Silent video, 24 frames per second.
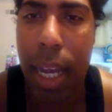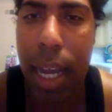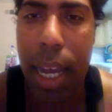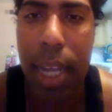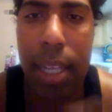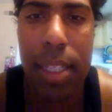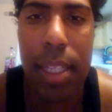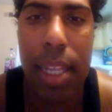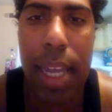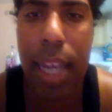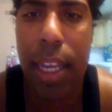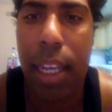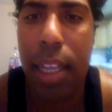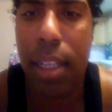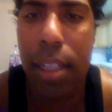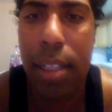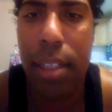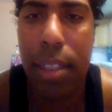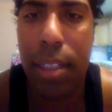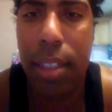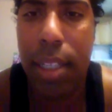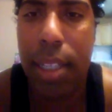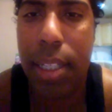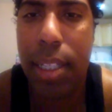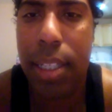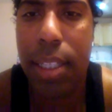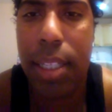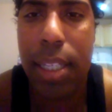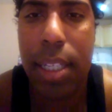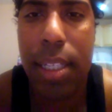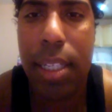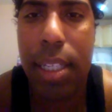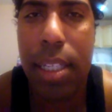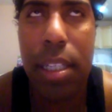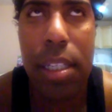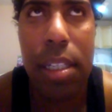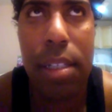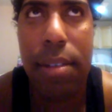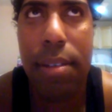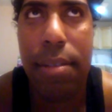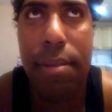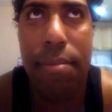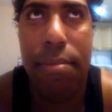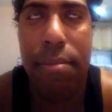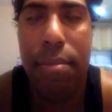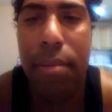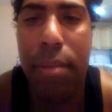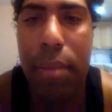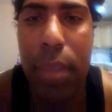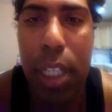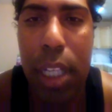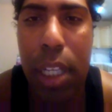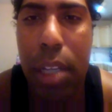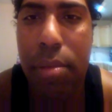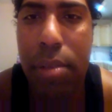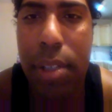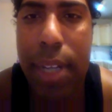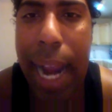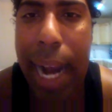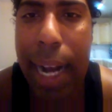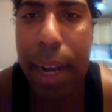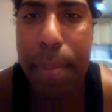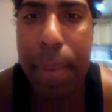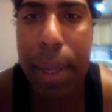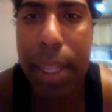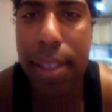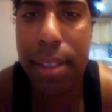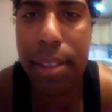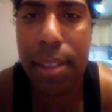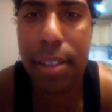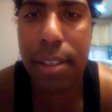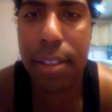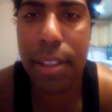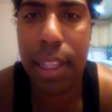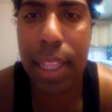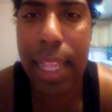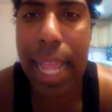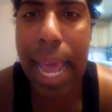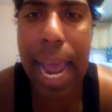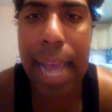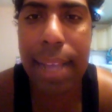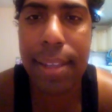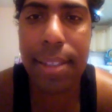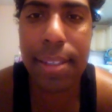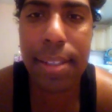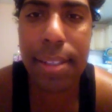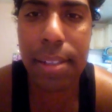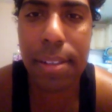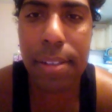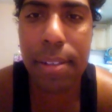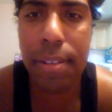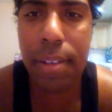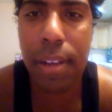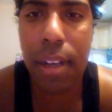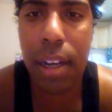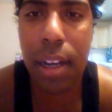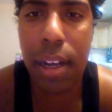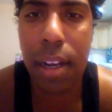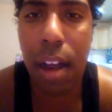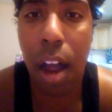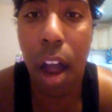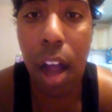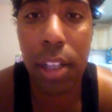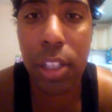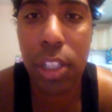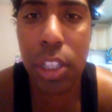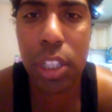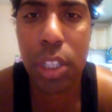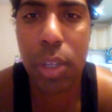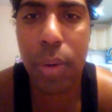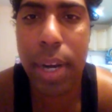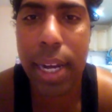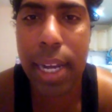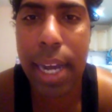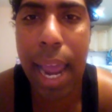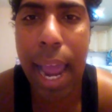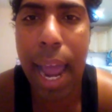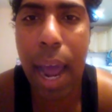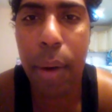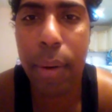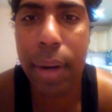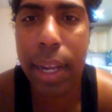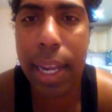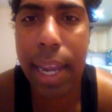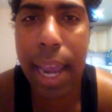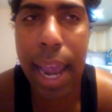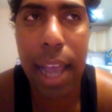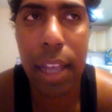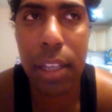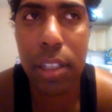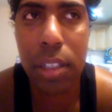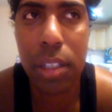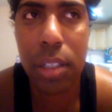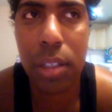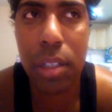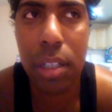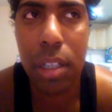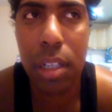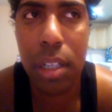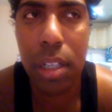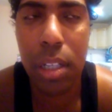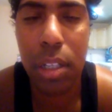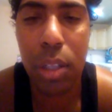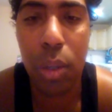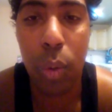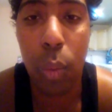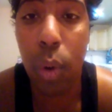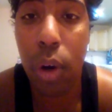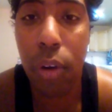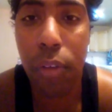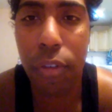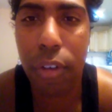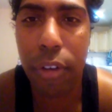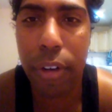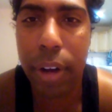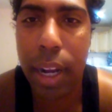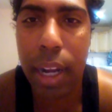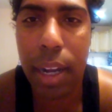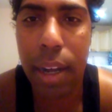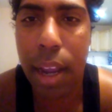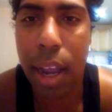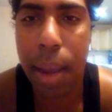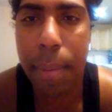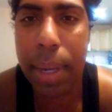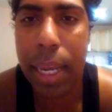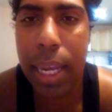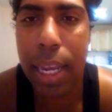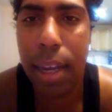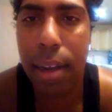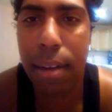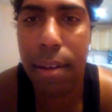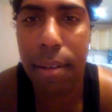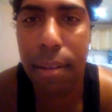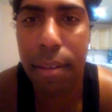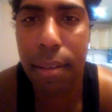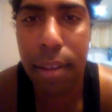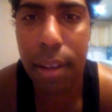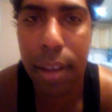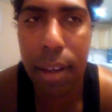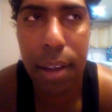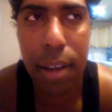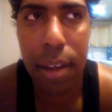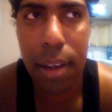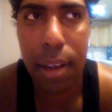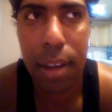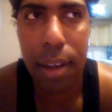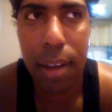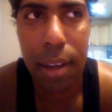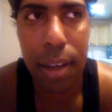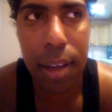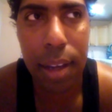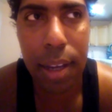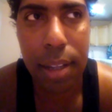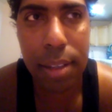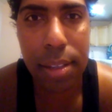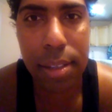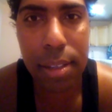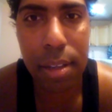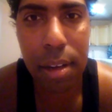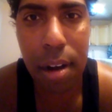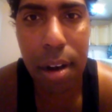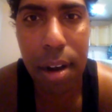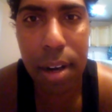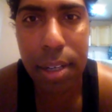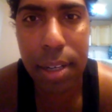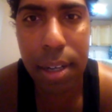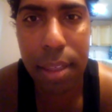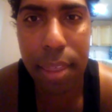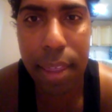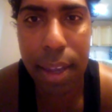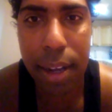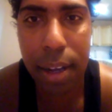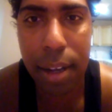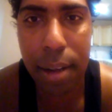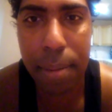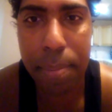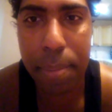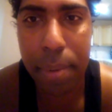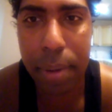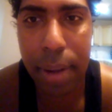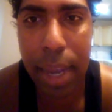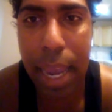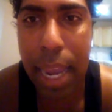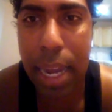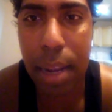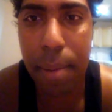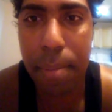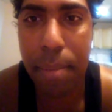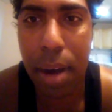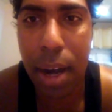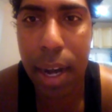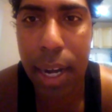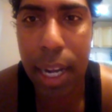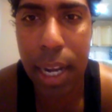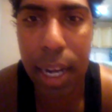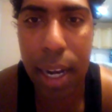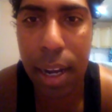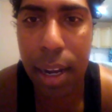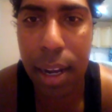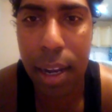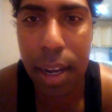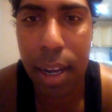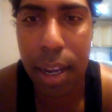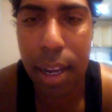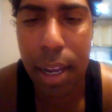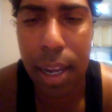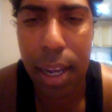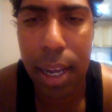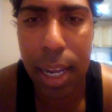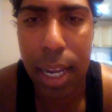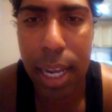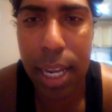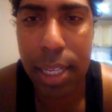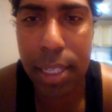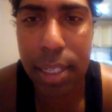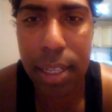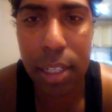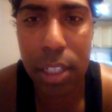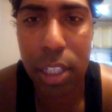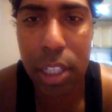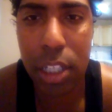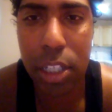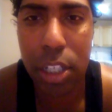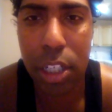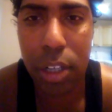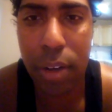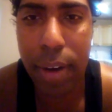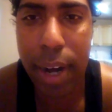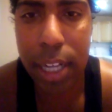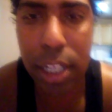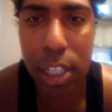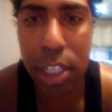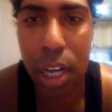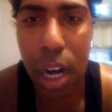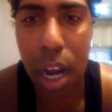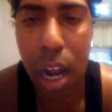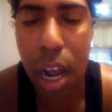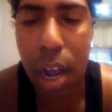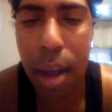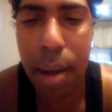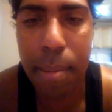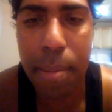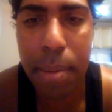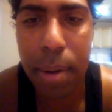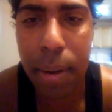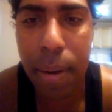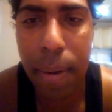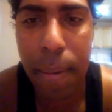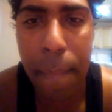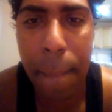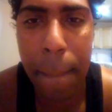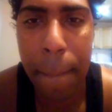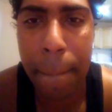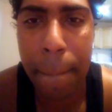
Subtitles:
It's like this is Hugh Jackman's last on-screen outing as the Wolverine. It's hard to think of anybody. He's done such a great job